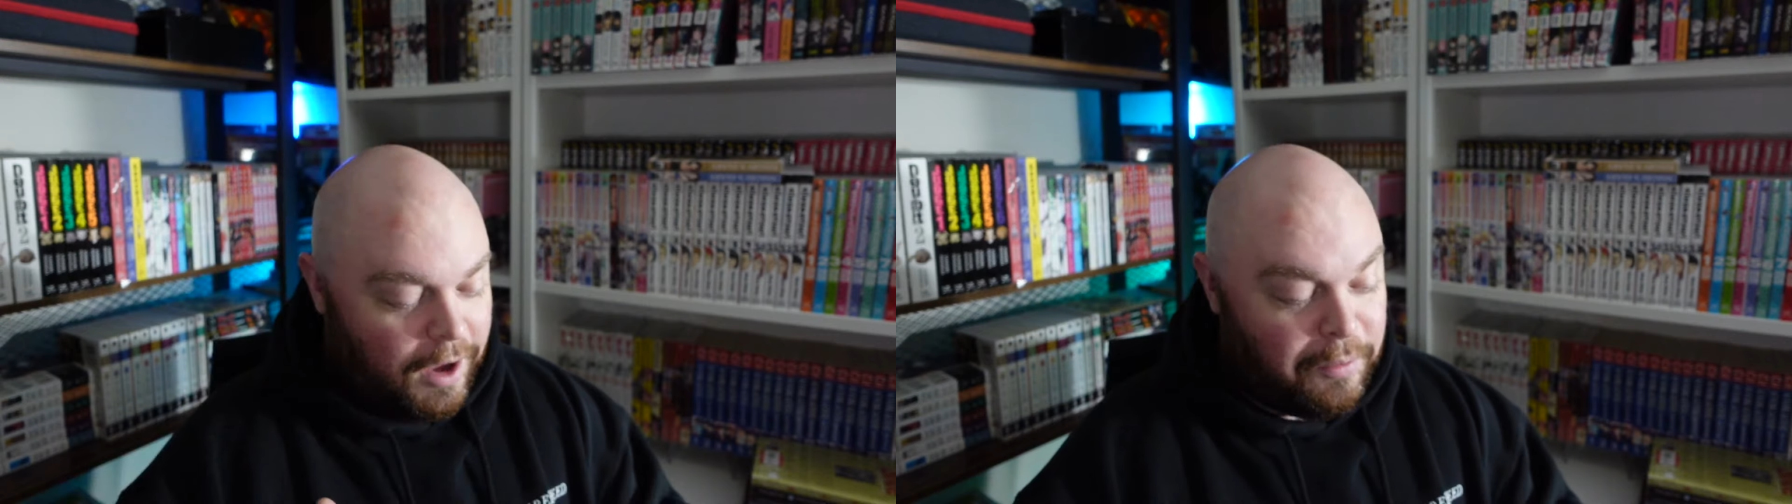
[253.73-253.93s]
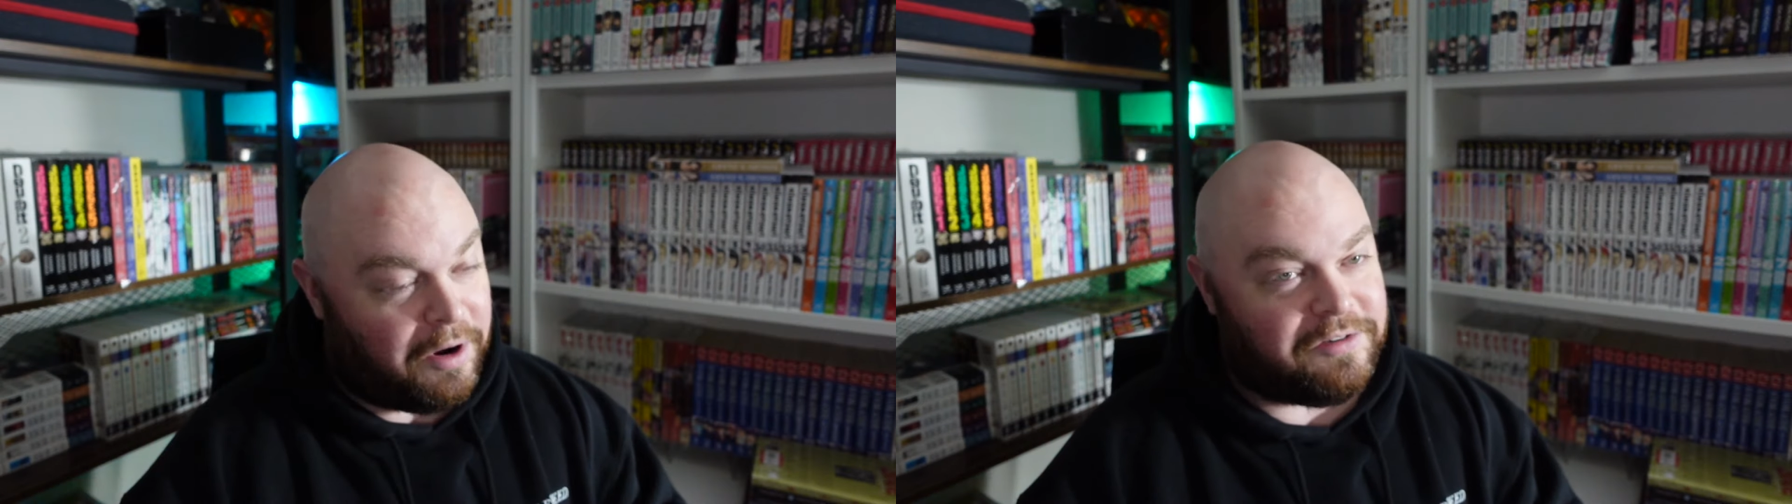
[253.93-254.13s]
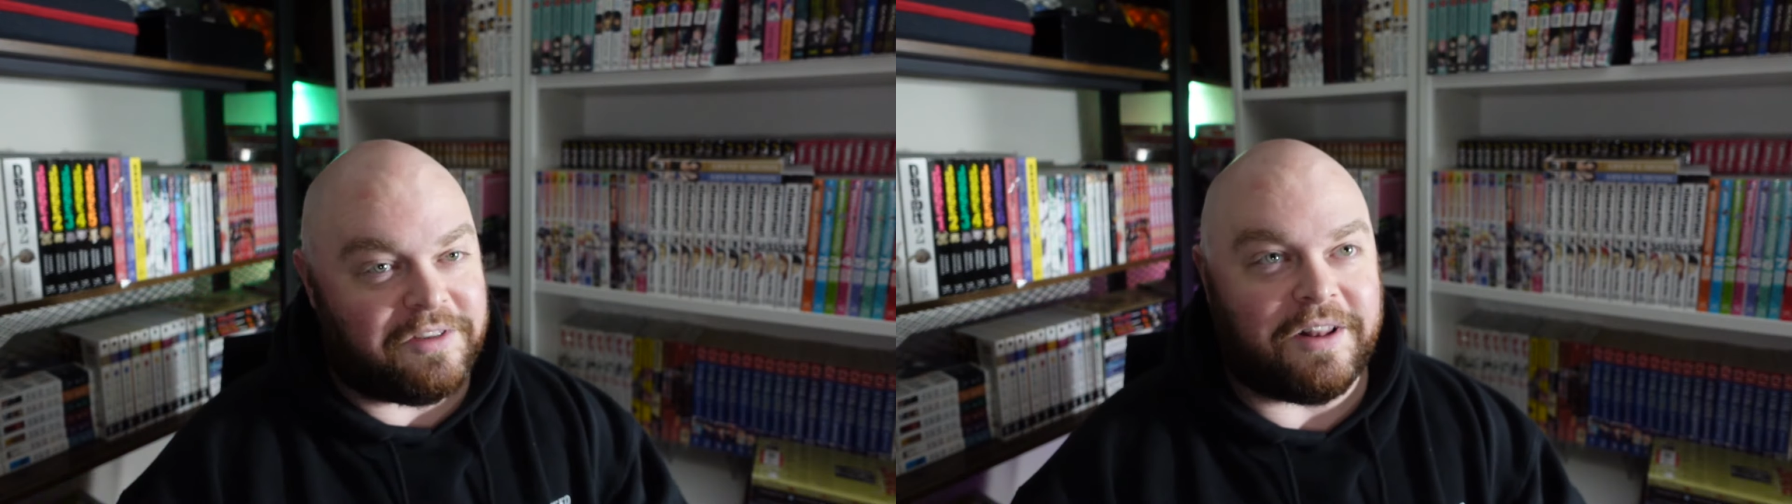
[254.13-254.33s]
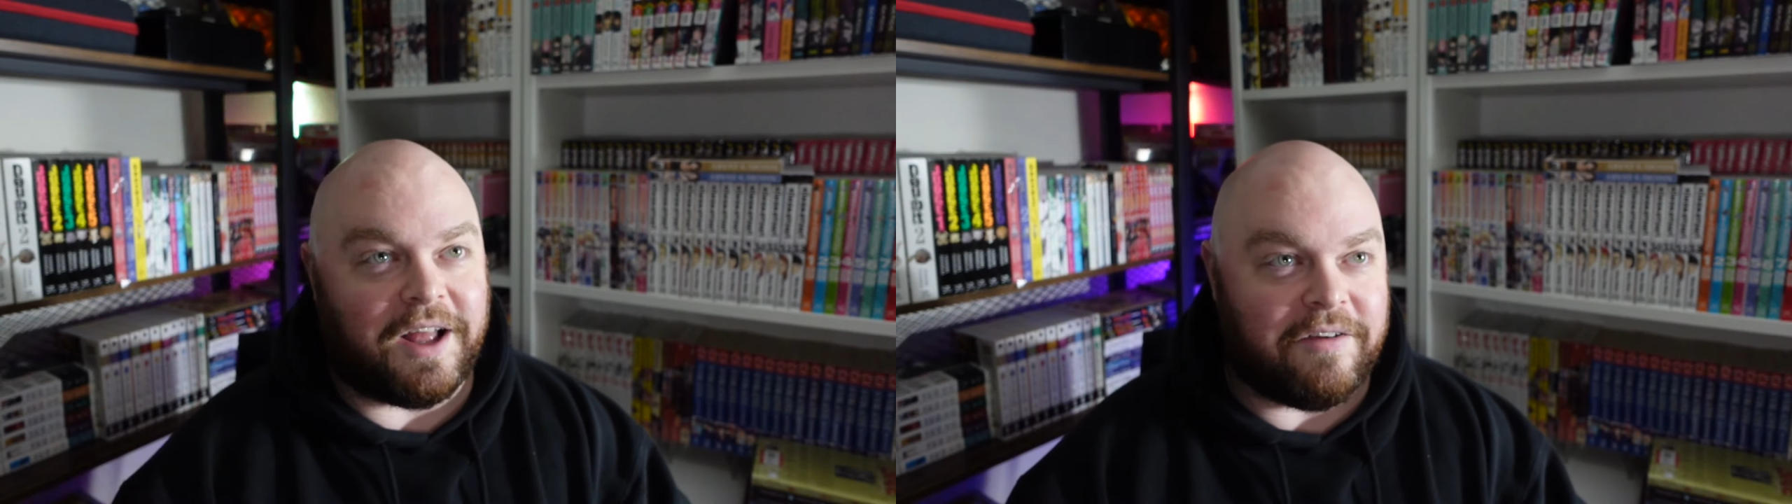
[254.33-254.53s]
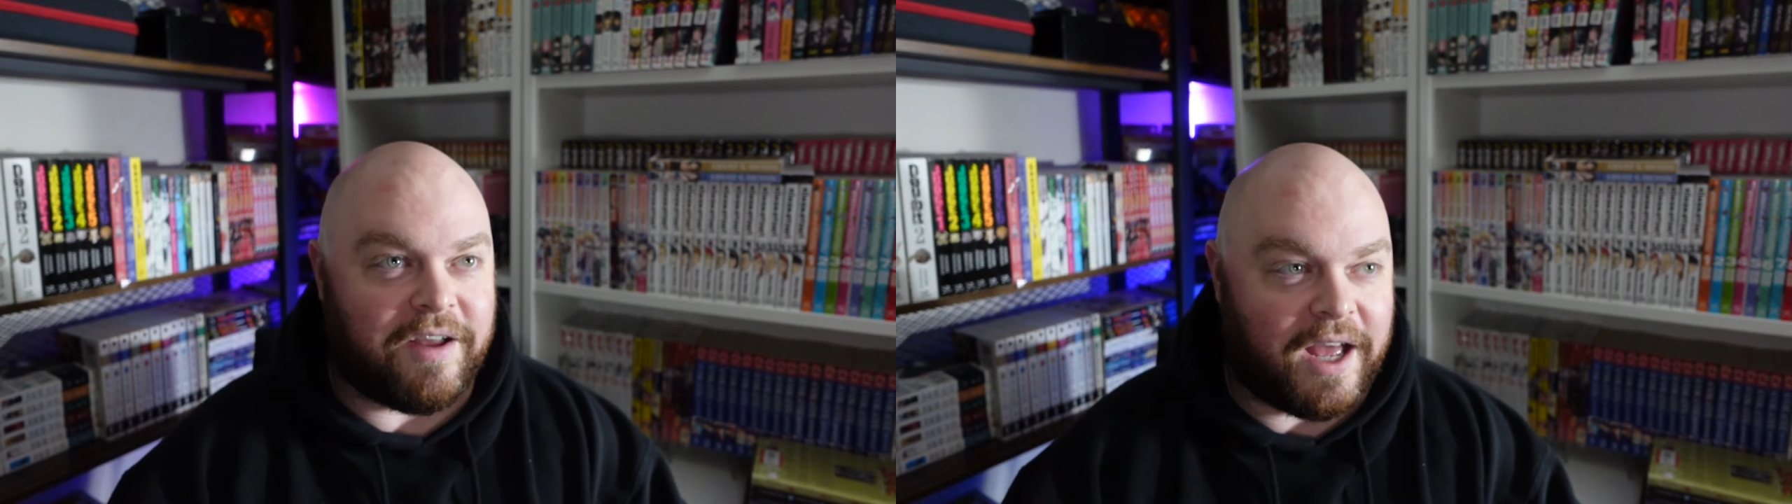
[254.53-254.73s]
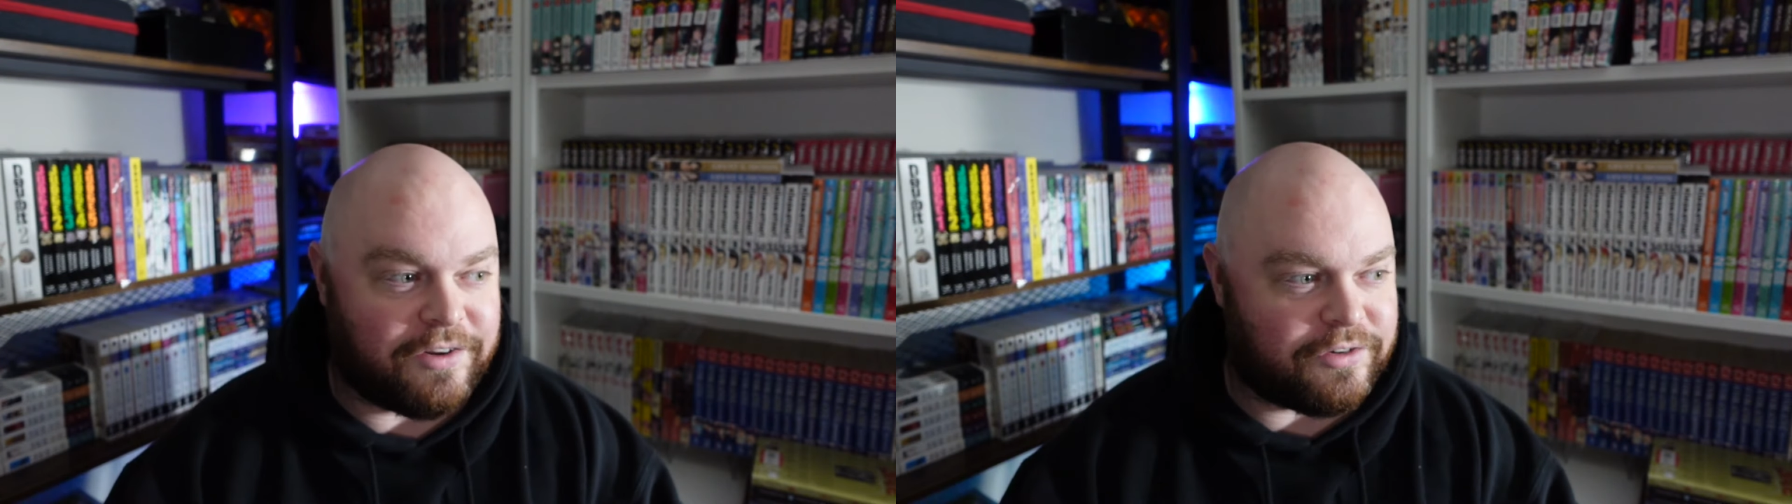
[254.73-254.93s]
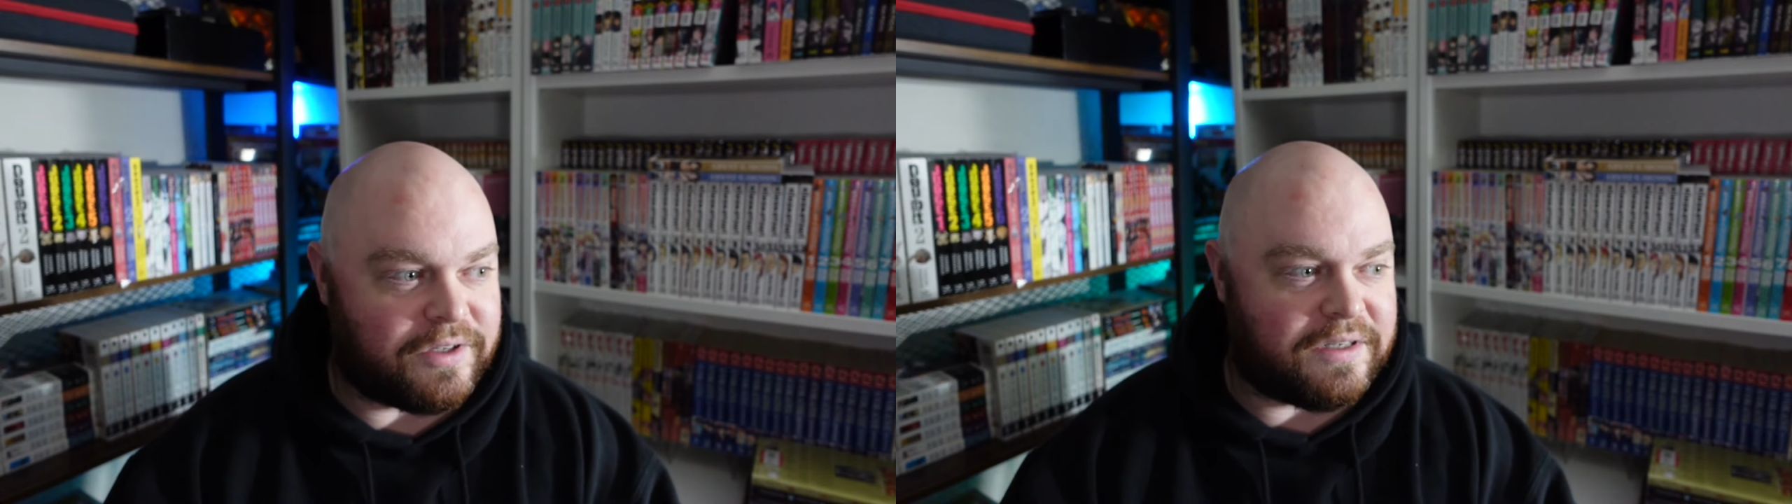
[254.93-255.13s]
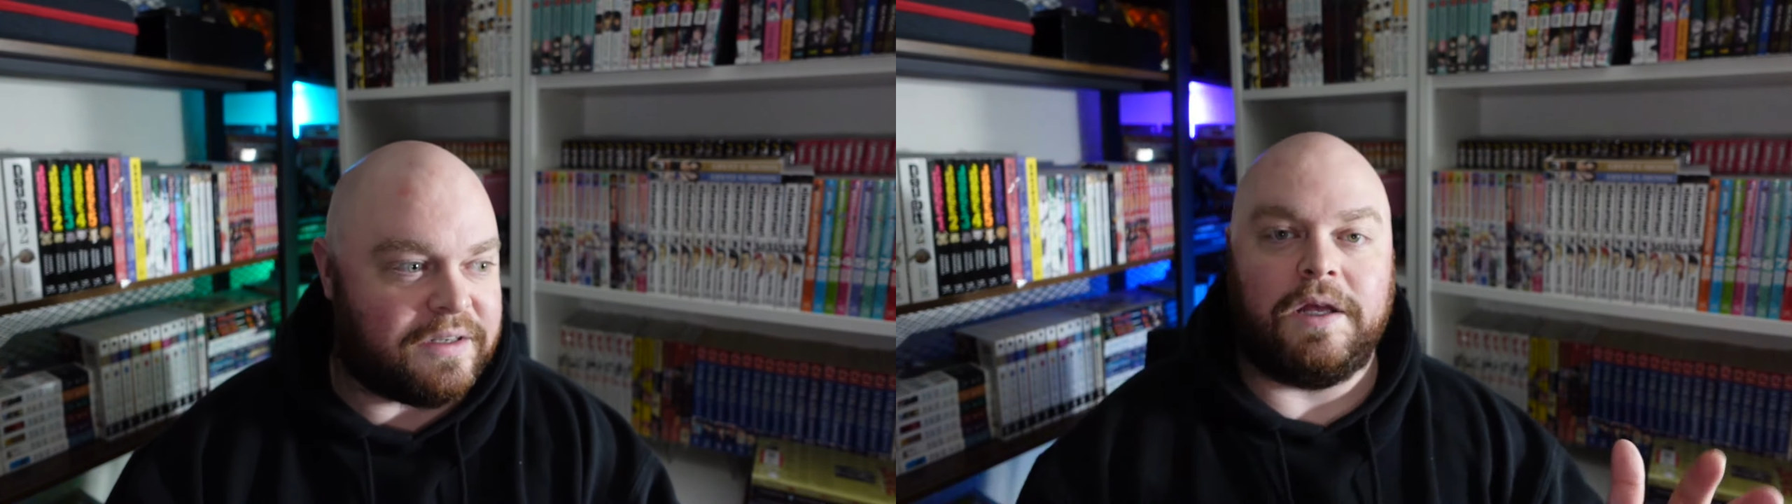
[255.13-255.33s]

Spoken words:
I watched the live action,